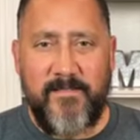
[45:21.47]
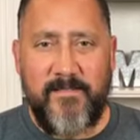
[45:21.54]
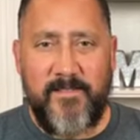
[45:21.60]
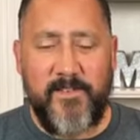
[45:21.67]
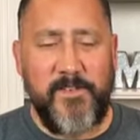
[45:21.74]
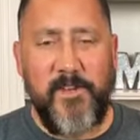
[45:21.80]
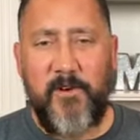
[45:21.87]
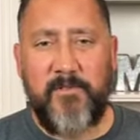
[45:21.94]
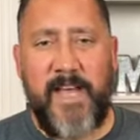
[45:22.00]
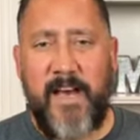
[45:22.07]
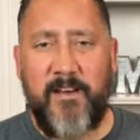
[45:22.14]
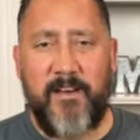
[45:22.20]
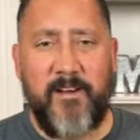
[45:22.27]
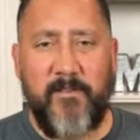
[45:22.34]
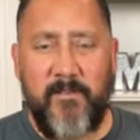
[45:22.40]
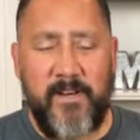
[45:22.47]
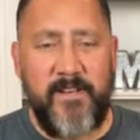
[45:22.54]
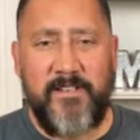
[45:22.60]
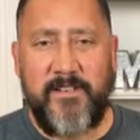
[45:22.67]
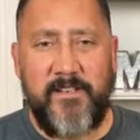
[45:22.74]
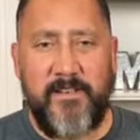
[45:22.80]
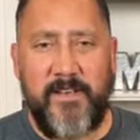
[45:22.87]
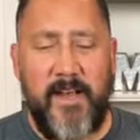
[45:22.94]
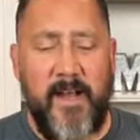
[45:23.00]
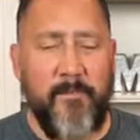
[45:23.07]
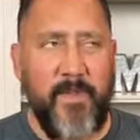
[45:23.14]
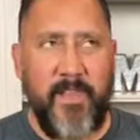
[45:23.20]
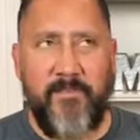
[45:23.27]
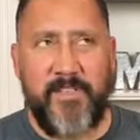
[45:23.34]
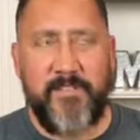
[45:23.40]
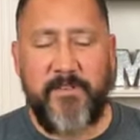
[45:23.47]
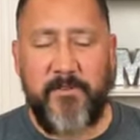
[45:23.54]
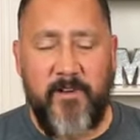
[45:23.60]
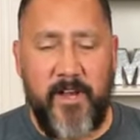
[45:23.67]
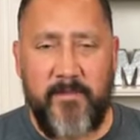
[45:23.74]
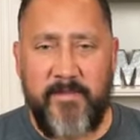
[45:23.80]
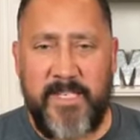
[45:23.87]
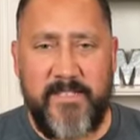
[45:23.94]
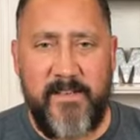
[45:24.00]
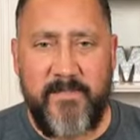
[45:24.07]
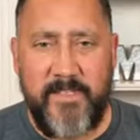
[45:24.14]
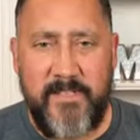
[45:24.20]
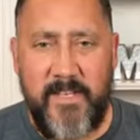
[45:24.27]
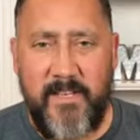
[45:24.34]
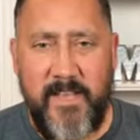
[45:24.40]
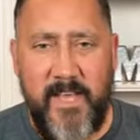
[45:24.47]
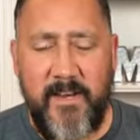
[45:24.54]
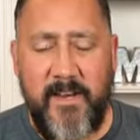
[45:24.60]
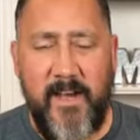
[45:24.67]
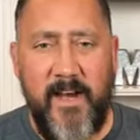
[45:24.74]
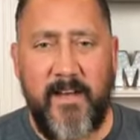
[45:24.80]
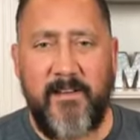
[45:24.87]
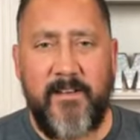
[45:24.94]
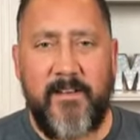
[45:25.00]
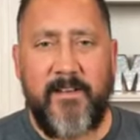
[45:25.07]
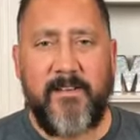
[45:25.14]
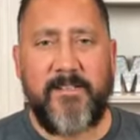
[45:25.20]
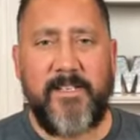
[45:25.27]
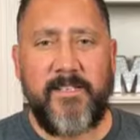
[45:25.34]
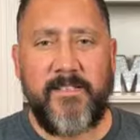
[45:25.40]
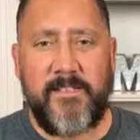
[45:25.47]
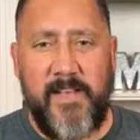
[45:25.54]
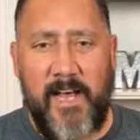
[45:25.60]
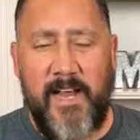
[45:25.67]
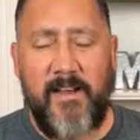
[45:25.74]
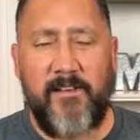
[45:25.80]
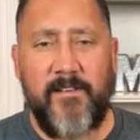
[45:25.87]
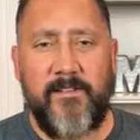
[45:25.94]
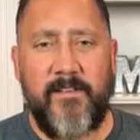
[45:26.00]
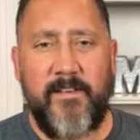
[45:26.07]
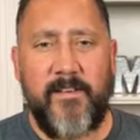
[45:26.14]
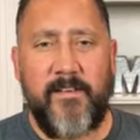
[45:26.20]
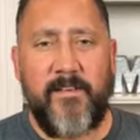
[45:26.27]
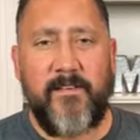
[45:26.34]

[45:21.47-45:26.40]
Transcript: There's no doubt, according to, I believe it's Deuteronomy 17, that God desired